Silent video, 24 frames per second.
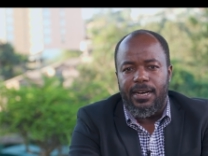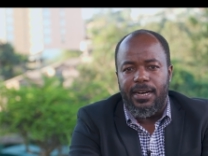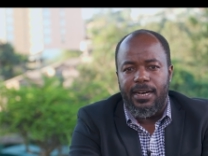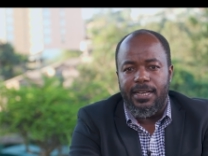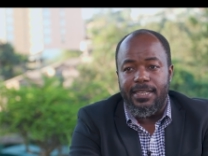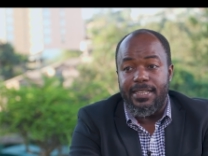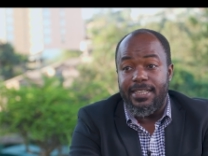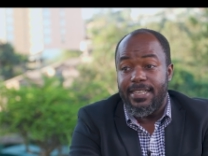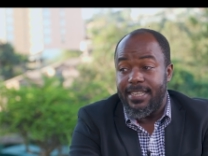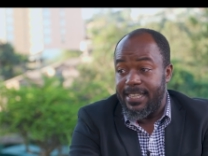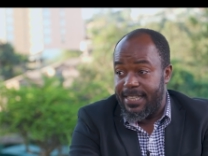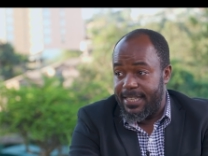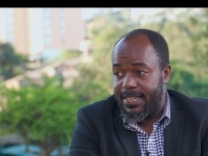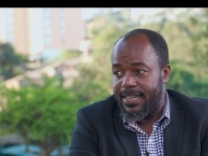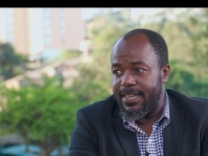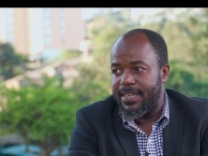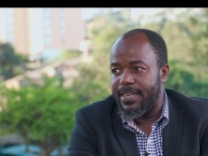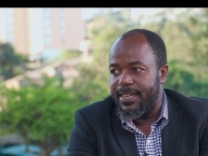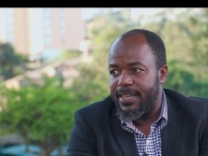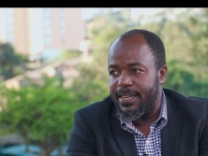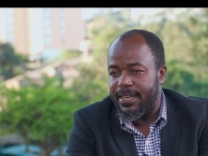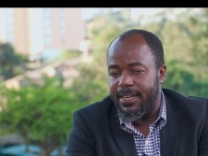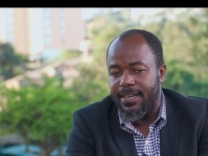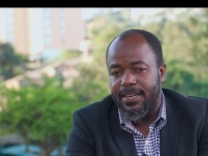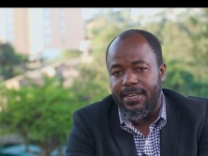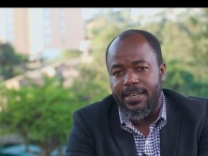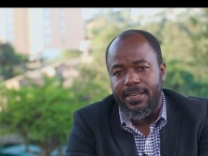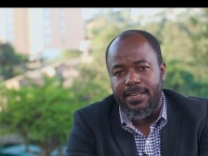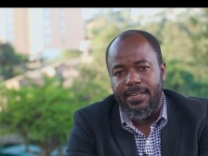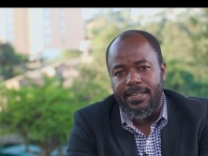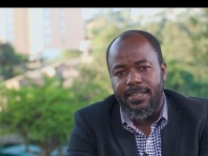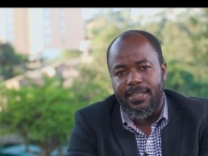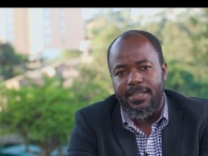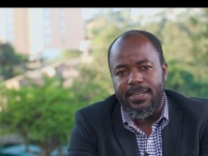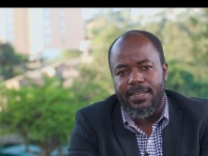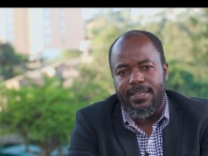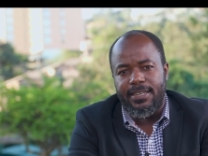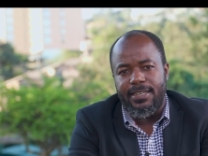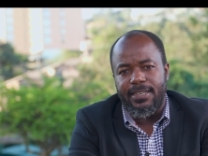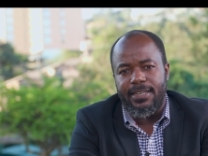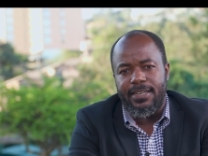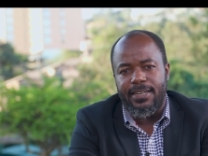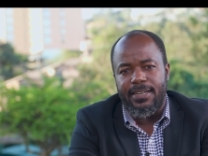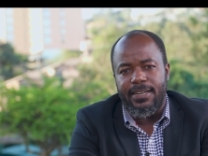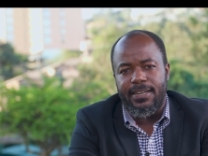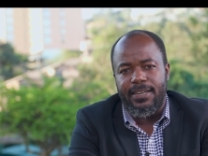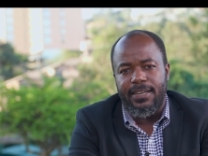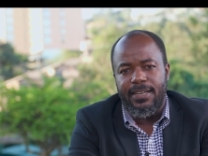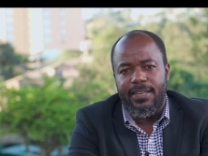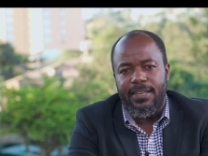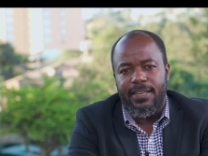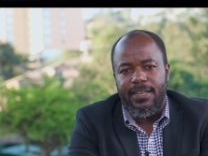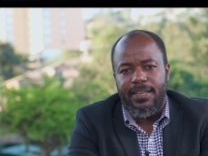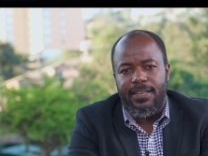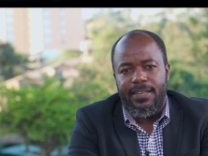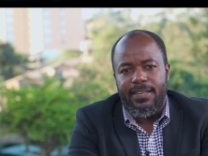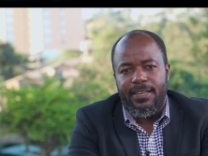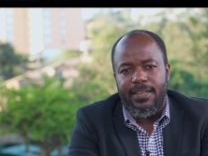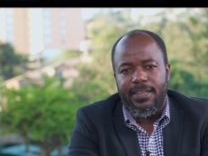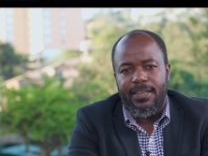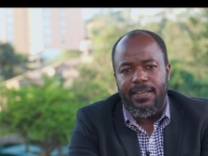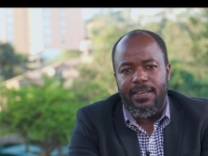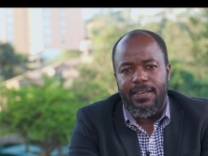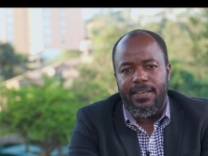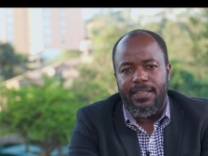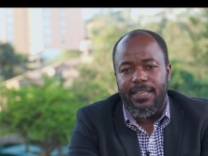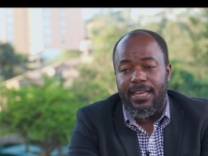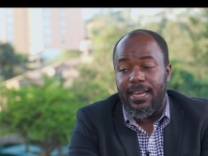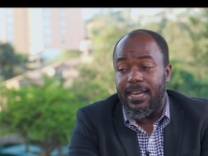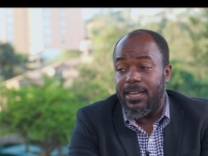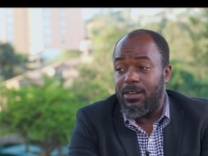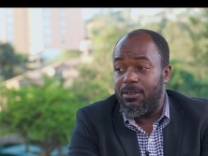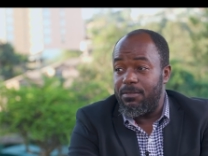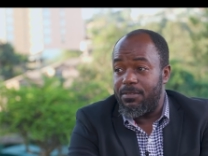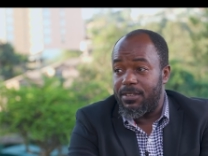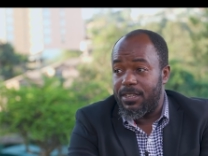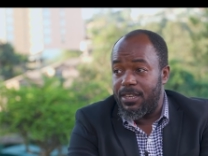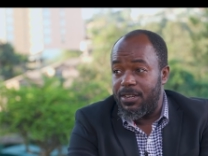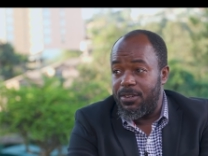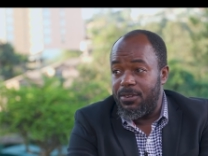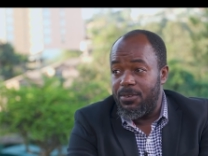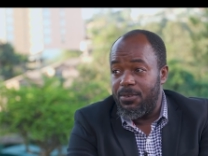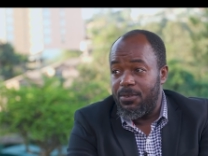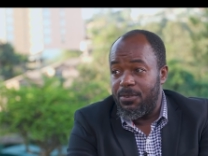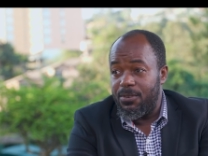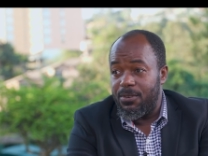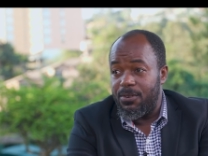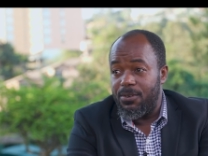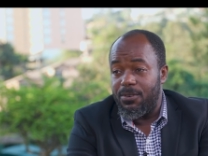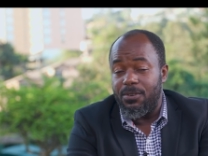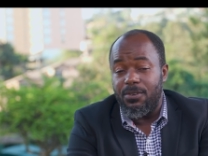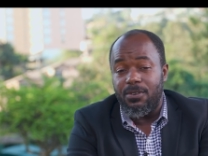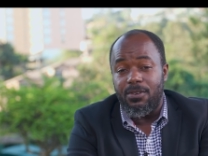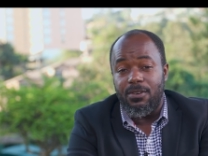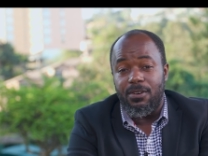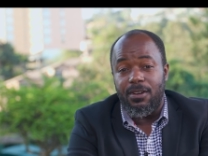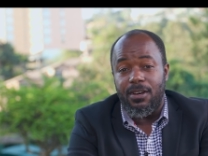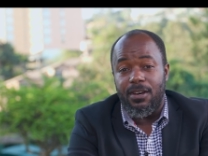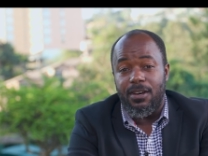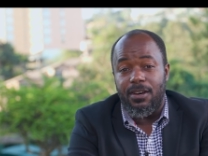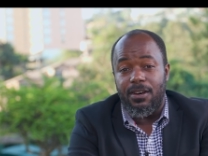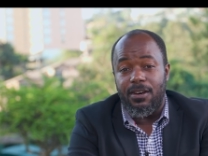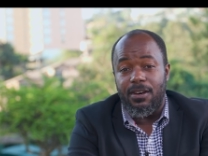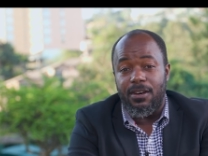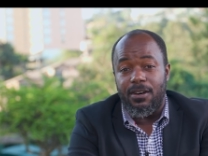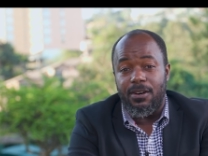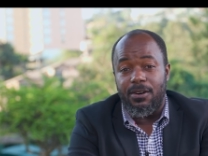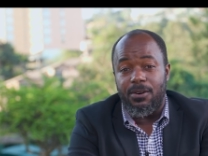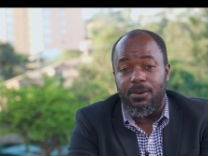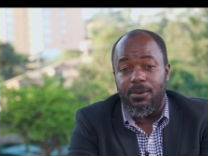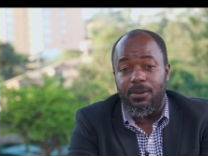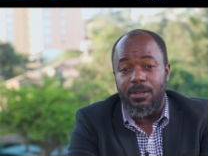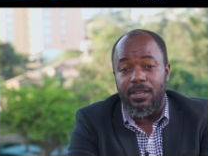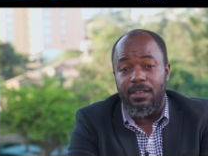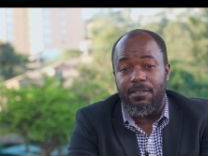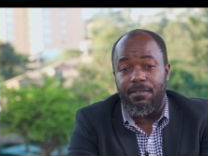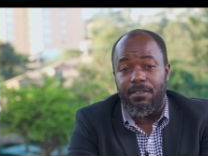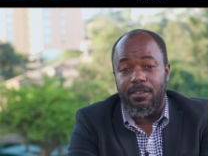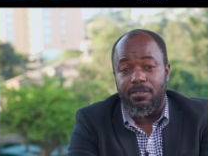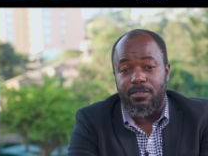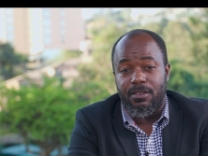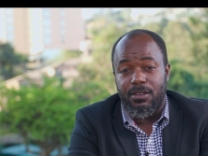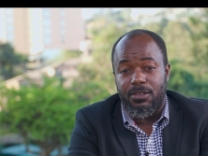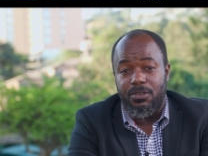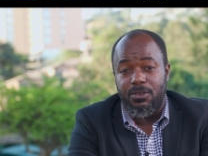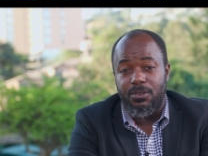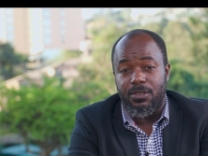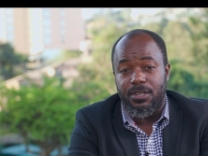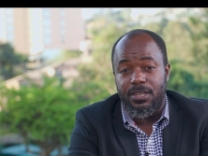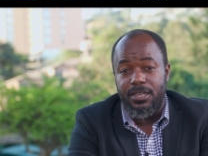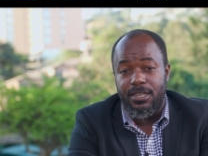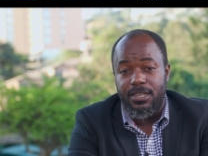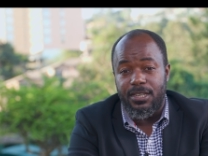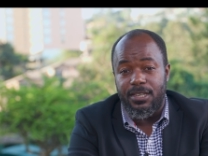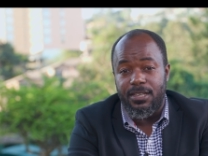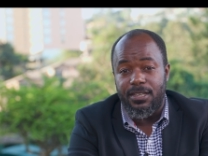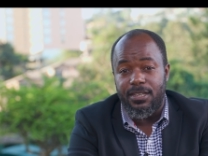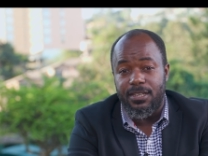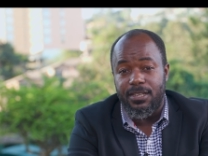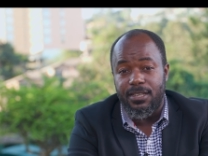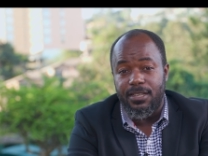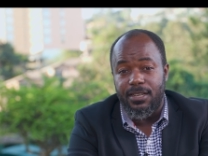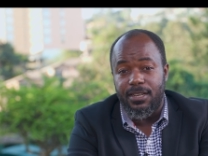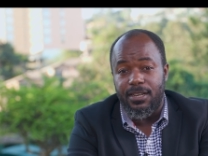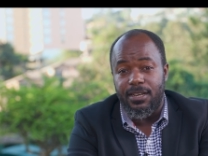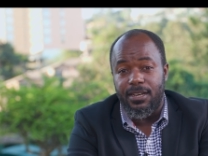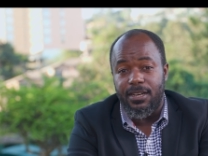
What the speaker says: has insisted that they are ahead of schedule on all the infrastructure changes.